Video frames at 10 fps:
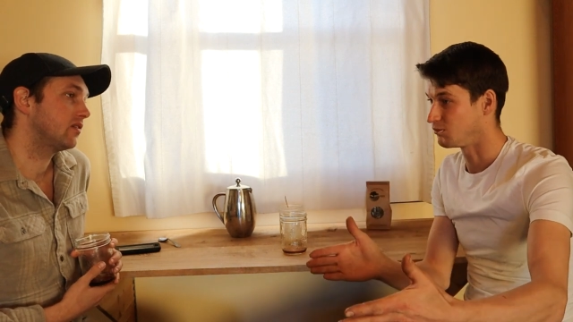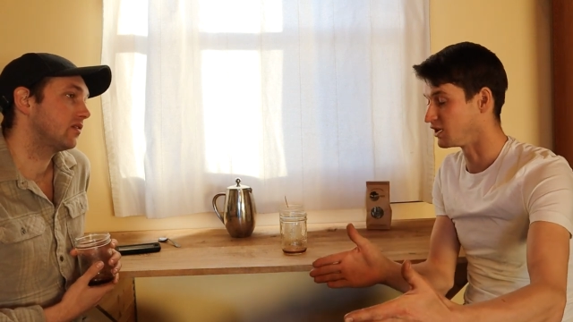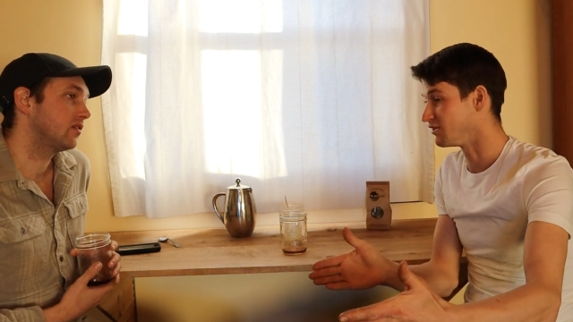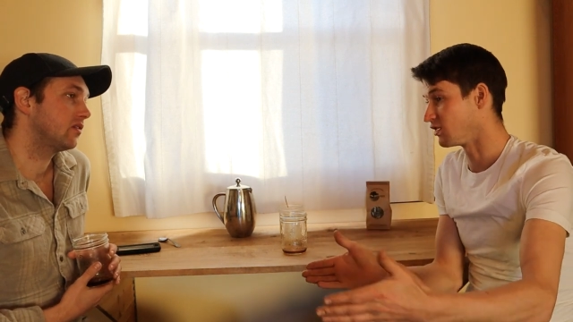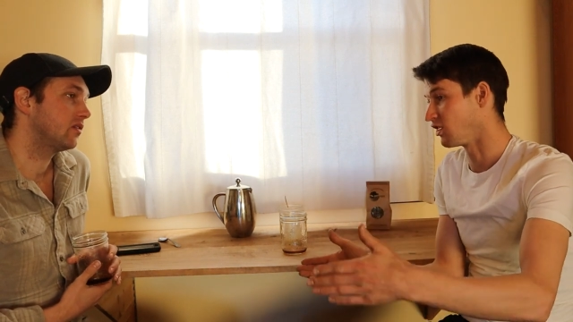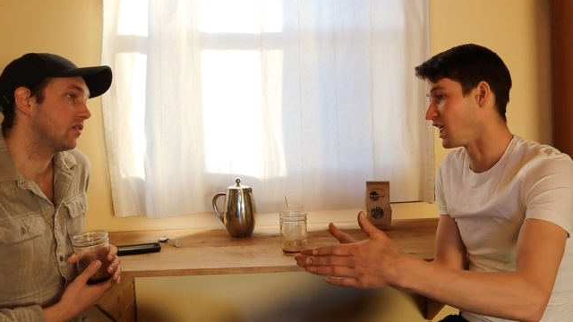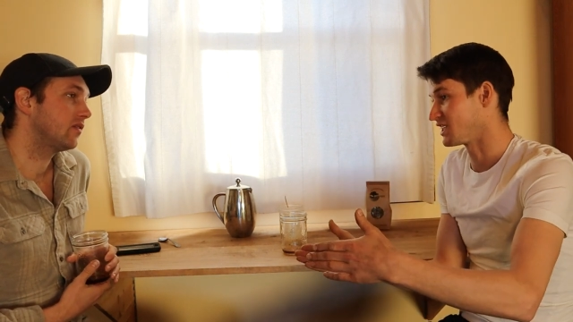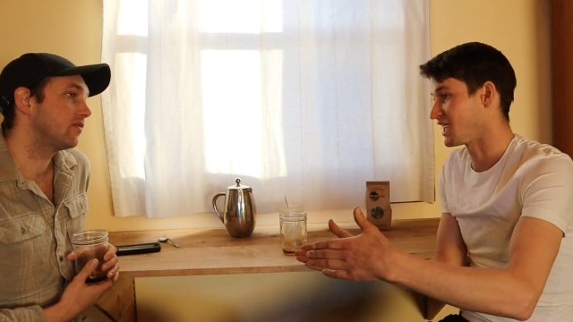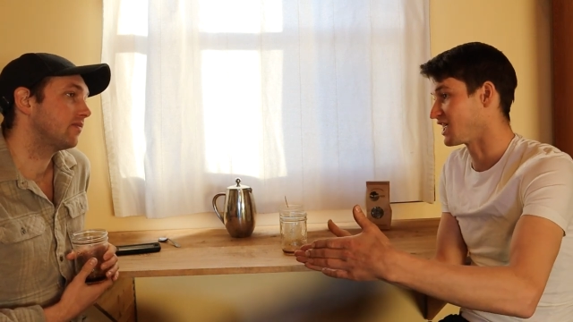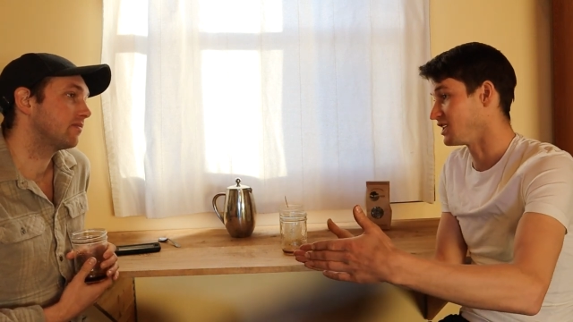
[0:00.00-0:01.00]
Speaker 1: believe it or
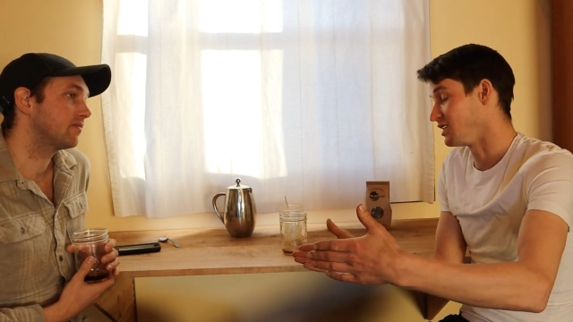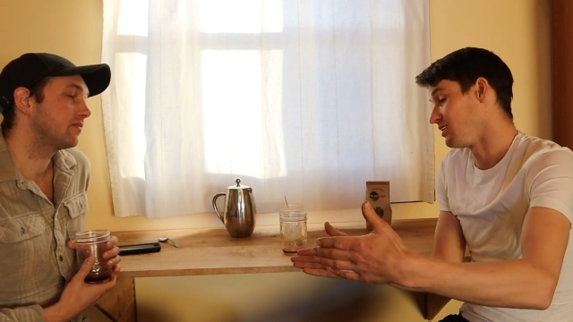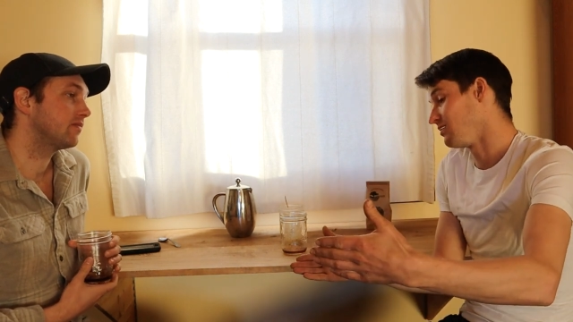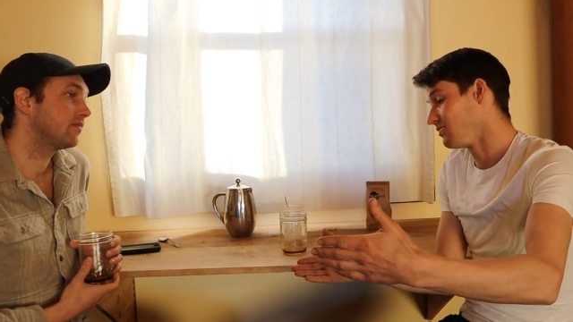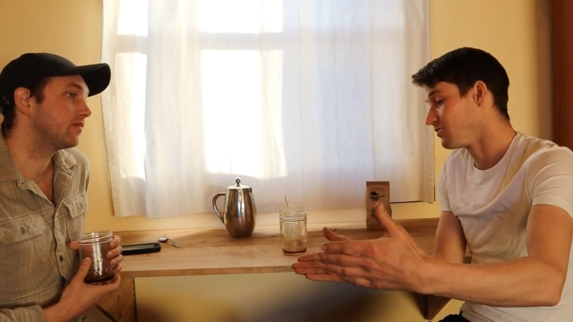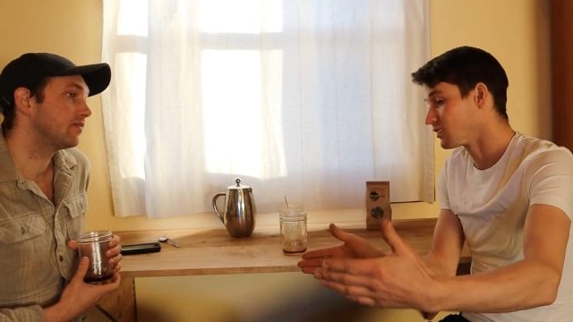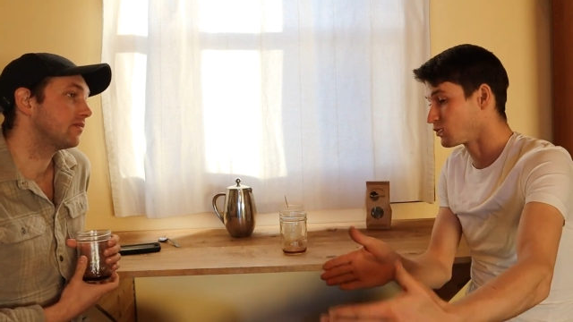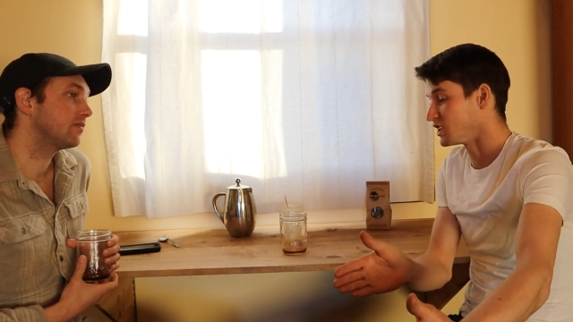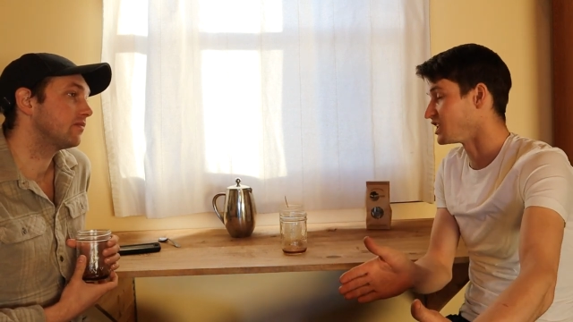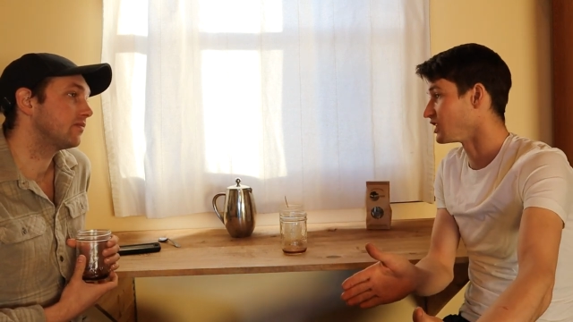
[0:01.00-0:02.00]
not, it's actually
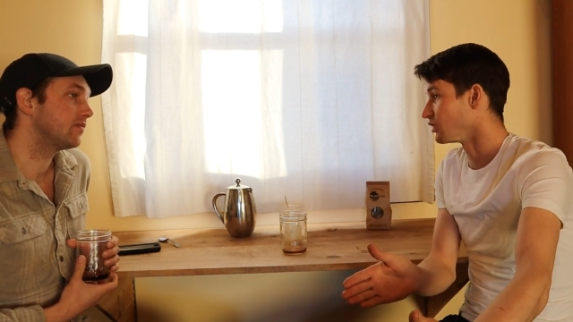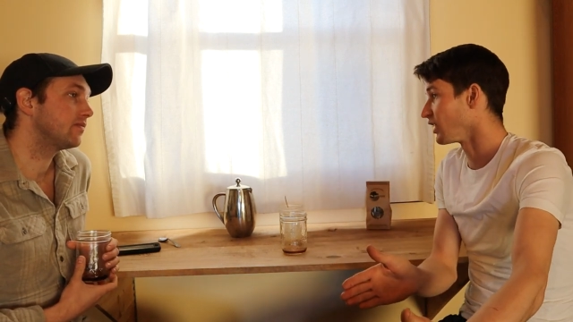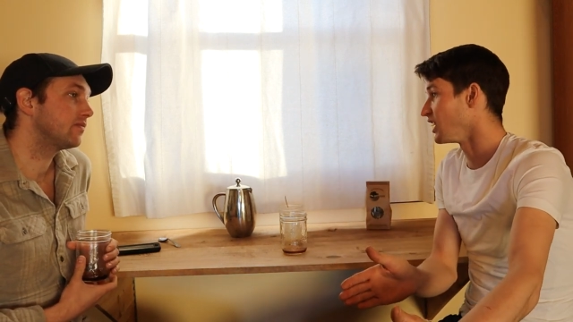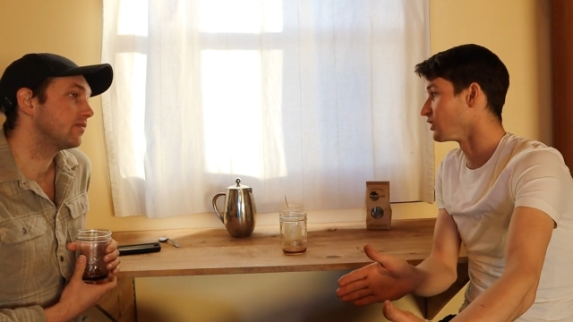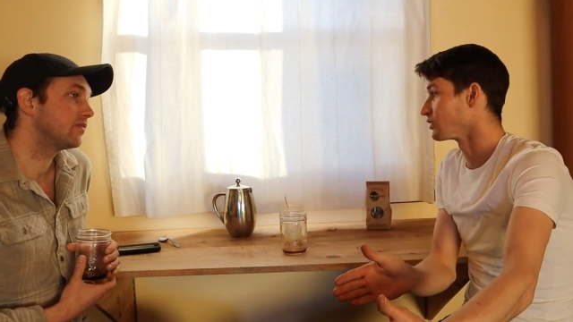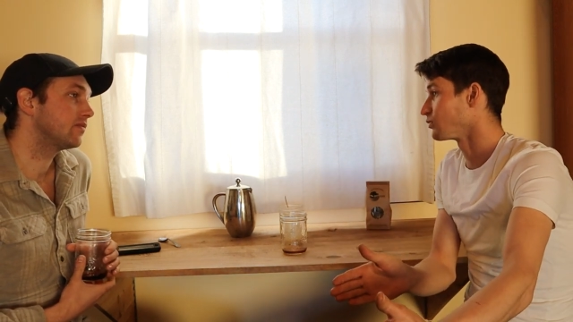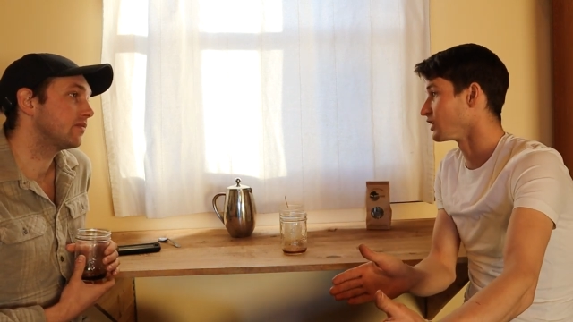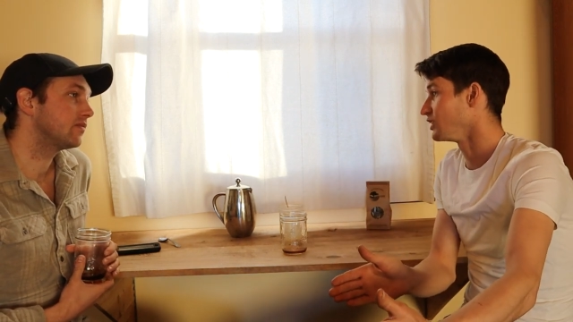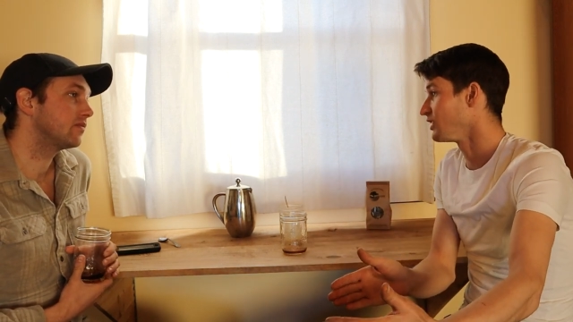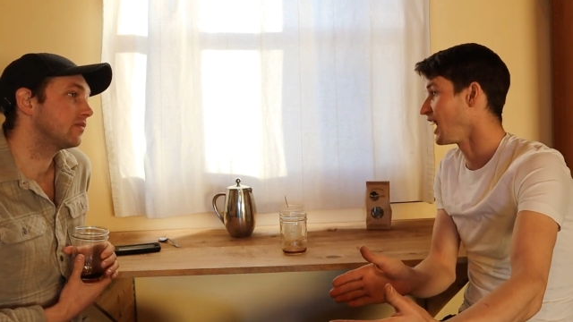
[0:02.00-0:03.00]
switching to graders
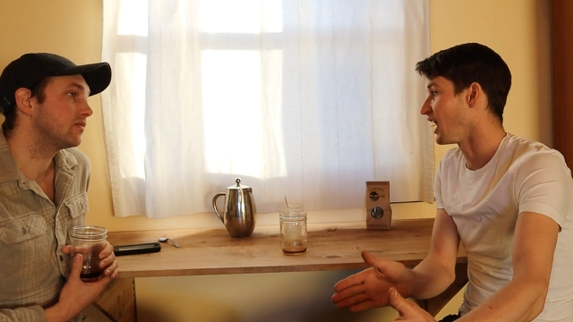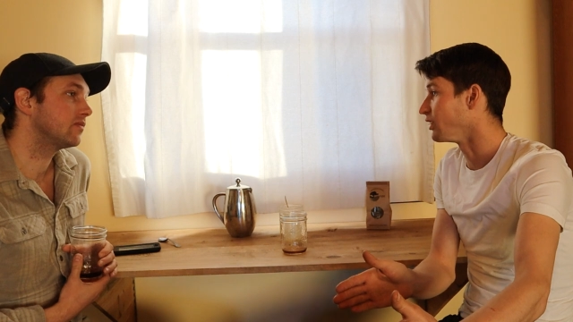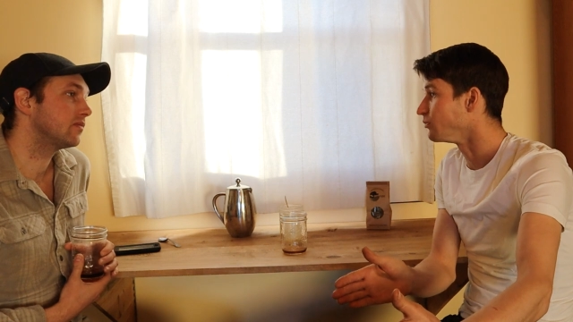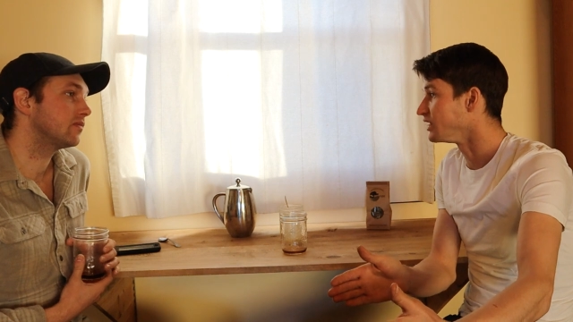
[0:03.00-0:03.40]
where you can